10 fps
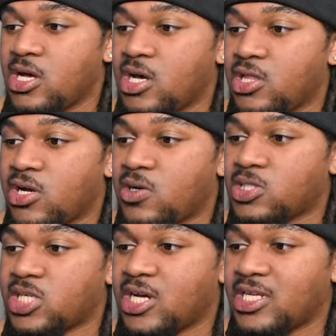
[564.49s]

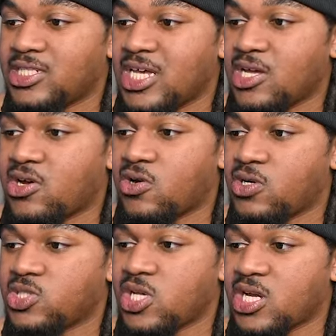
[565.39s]
alongside tech
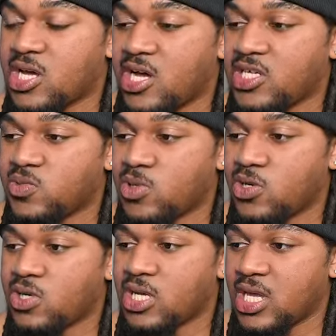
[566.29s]
cards like
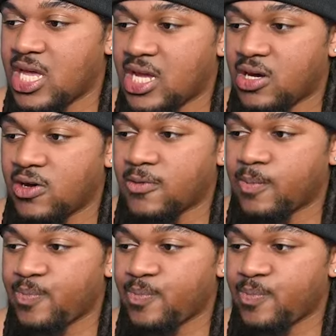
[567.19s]
Cosmo and Echo,